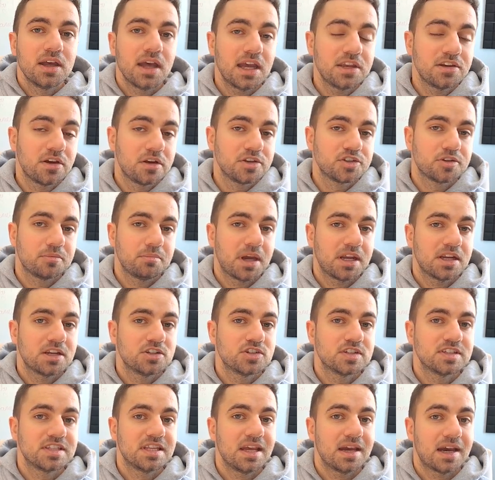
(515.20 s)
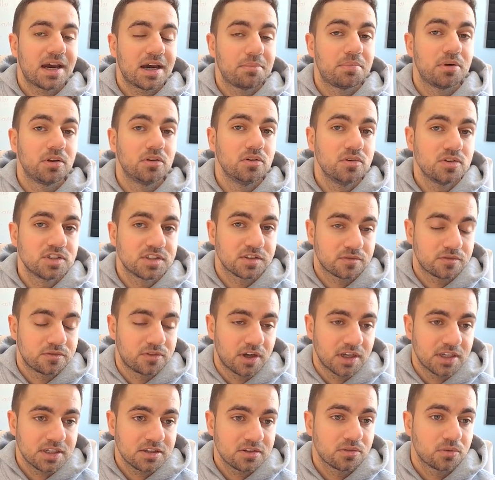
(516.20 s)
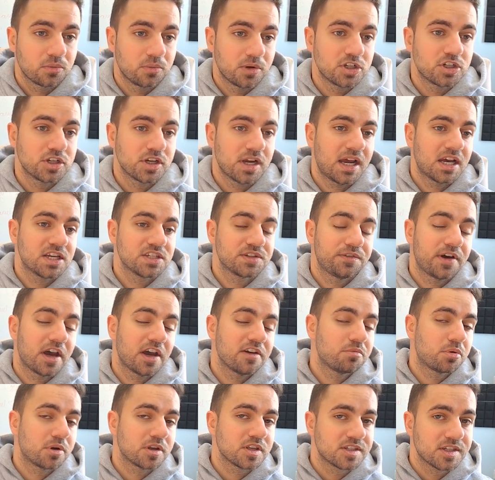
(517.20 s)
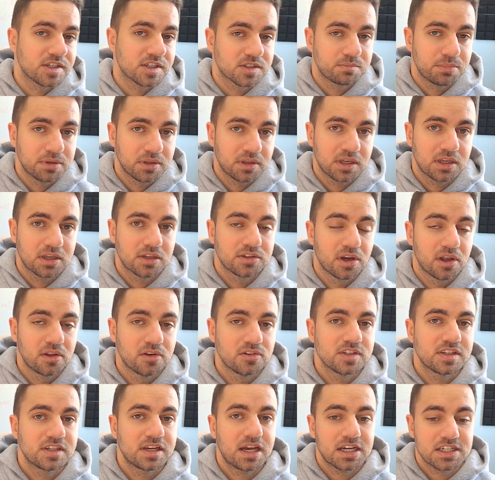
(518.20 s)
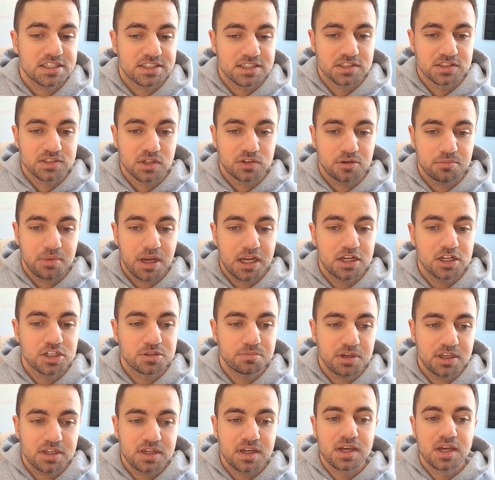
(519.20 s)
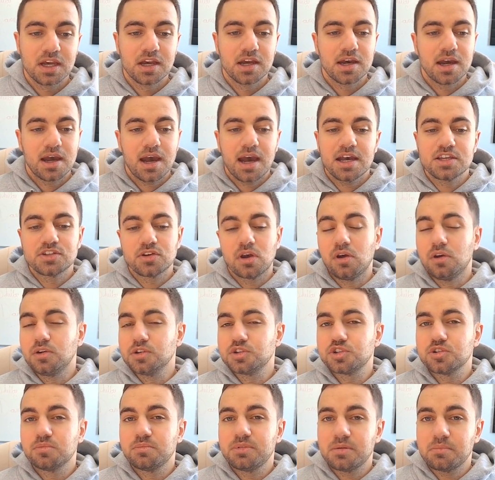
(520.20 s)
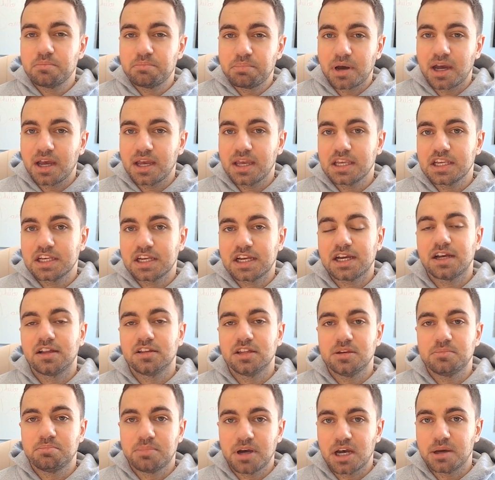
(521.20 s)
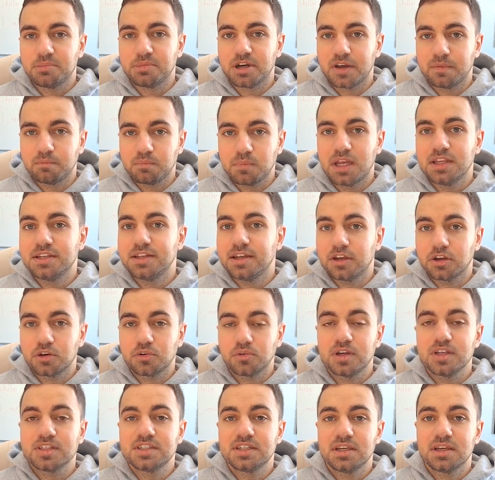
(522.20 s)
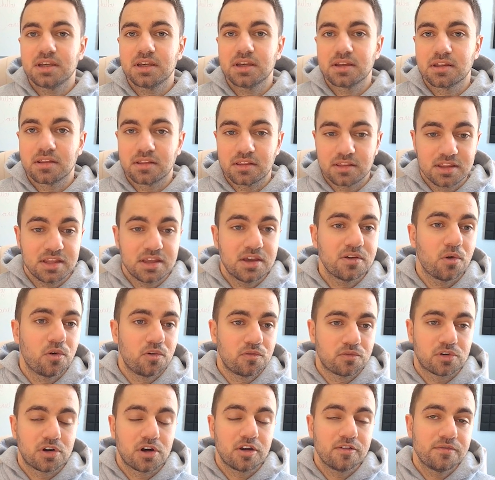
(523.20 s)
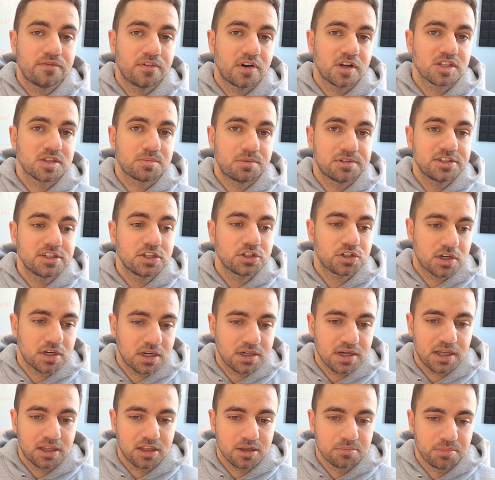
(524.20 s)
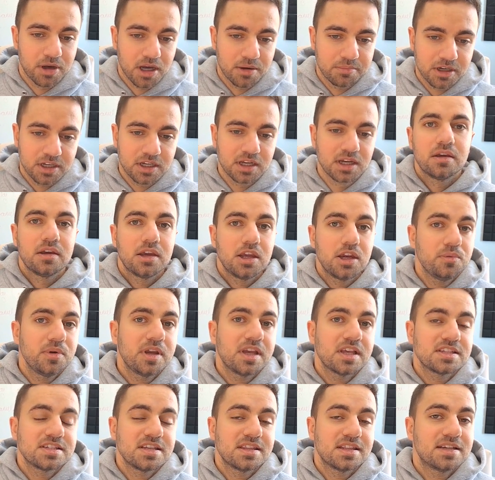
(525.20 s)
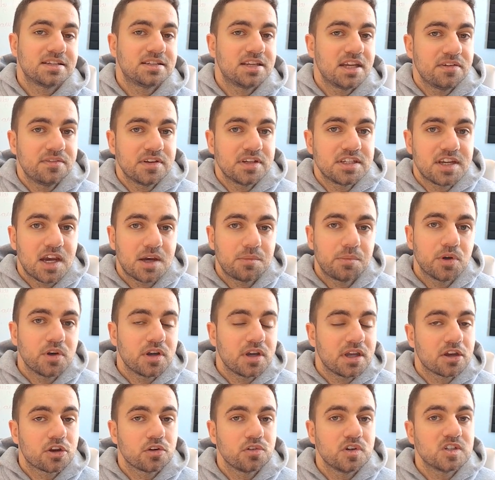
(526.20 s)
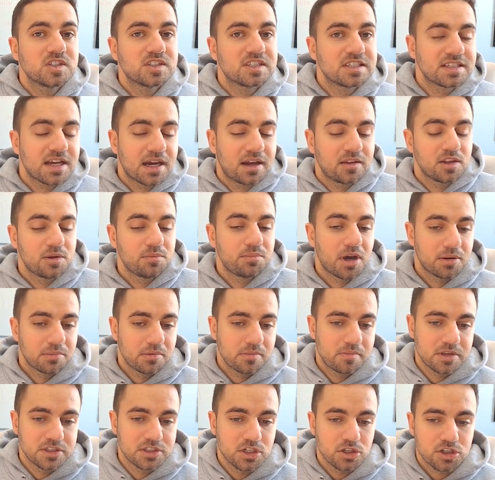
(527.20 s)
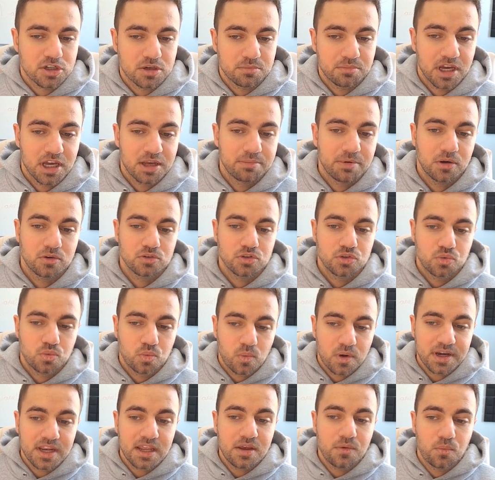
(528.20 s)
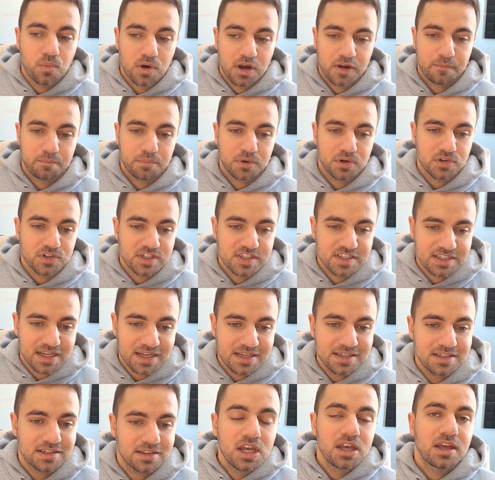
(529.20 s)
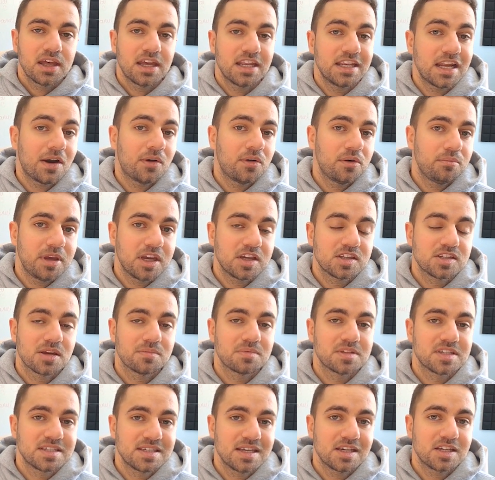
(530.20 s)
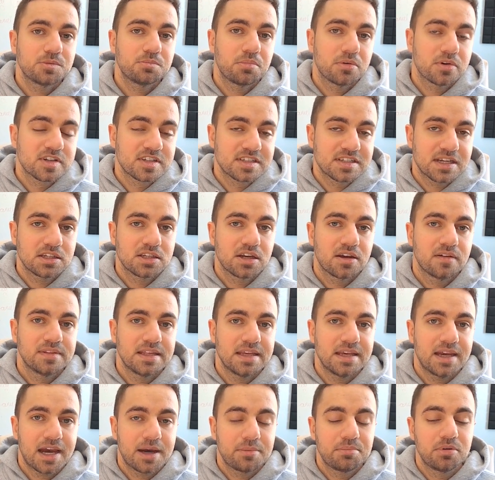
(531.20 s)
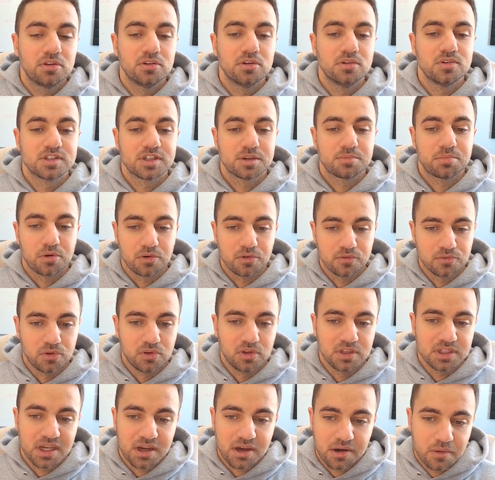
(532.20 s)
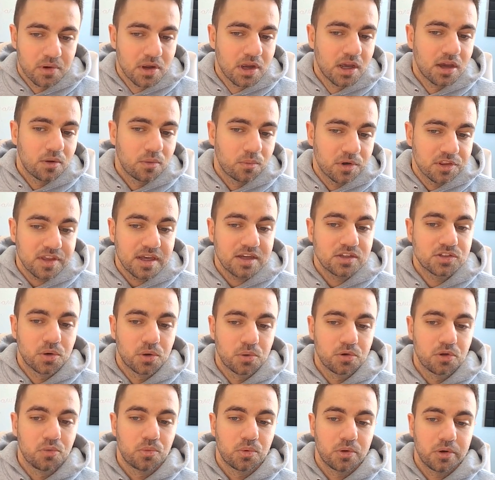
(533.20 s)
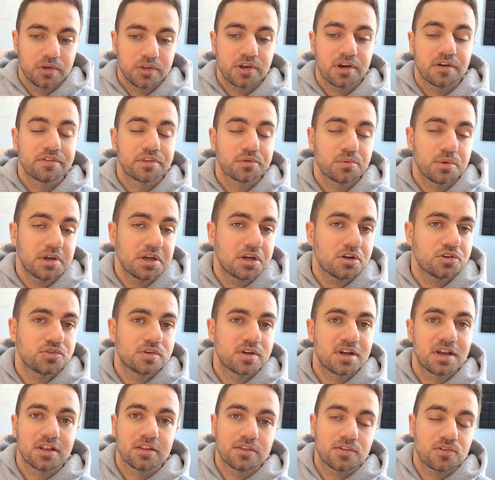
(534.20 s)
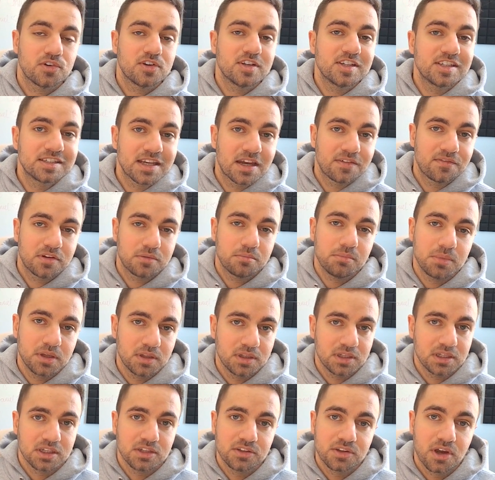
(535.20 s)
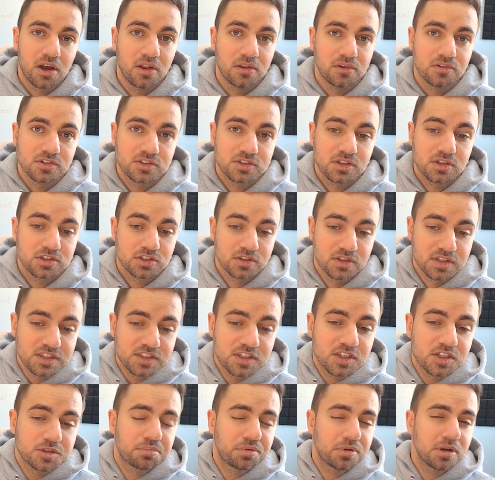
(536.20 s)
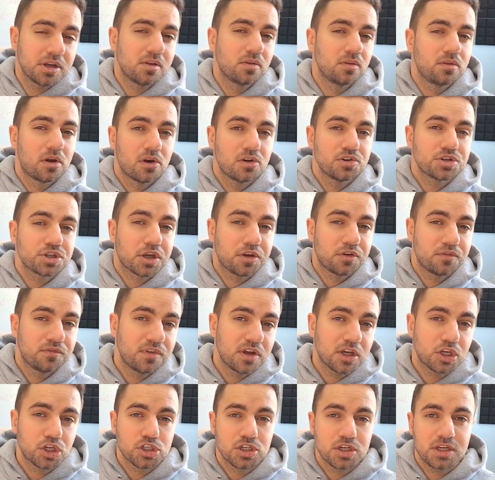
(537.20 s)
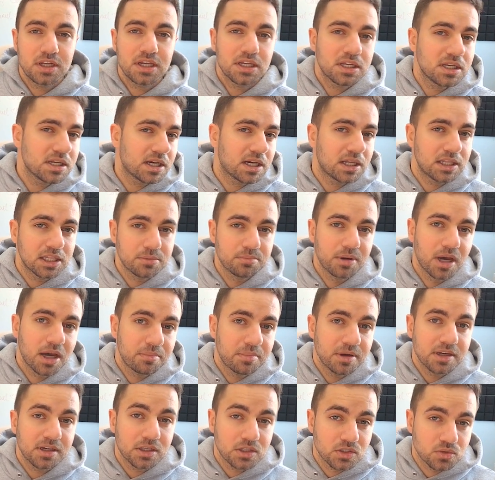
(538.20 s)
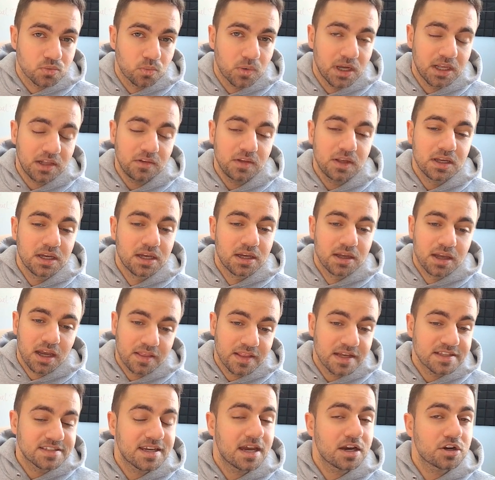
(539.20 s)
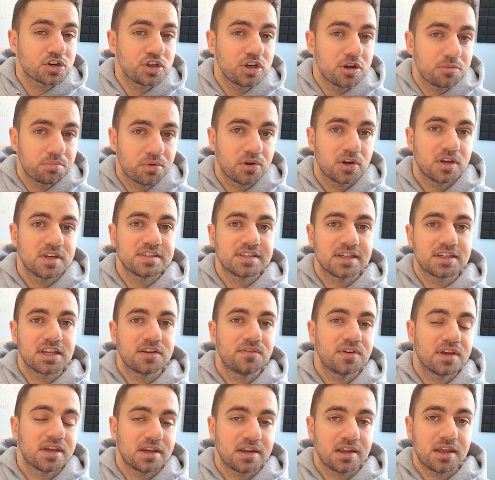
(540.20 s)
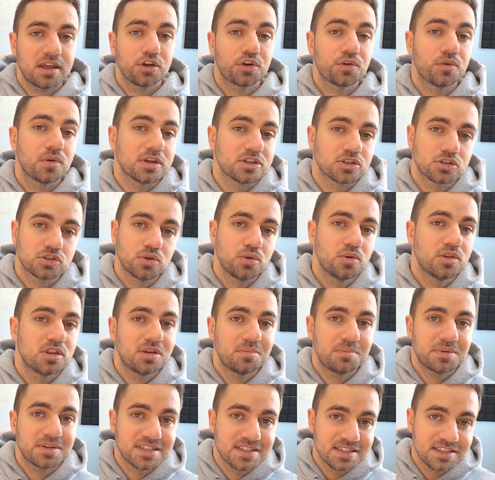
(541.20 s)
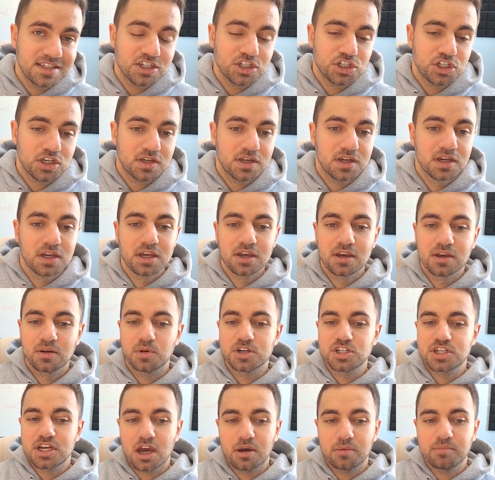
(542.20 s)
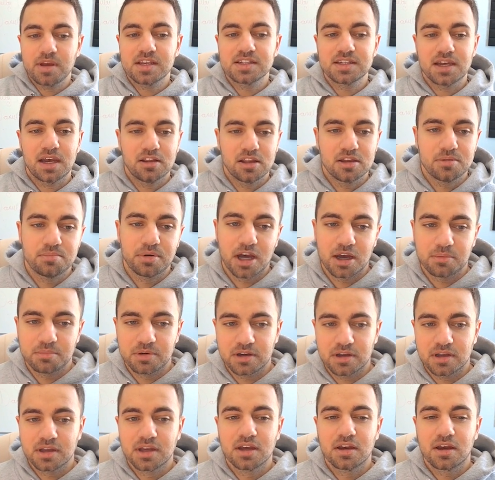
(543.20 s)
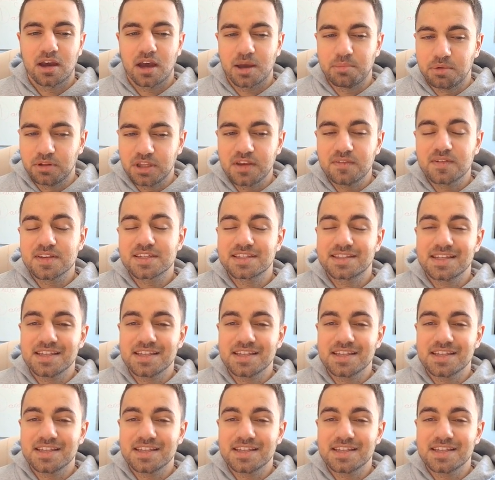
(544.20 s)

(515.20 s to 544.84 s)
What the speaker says: and also manages the Appaloosa Fund, which has $5.6 billion in assets under management, has also been buying Alibaba and increasing the overall fund's position in Alibaba. Here we can see that David Tepper increased his Alibaba position by about 21%, and now it makes up 6% of the Appaloosa portfolio, with a total worth of $337 million. So this is pretty large conviction in Alibaba as well, and that's actually a pretty significant increase to the position, which now makes Alibaba, I believe it's the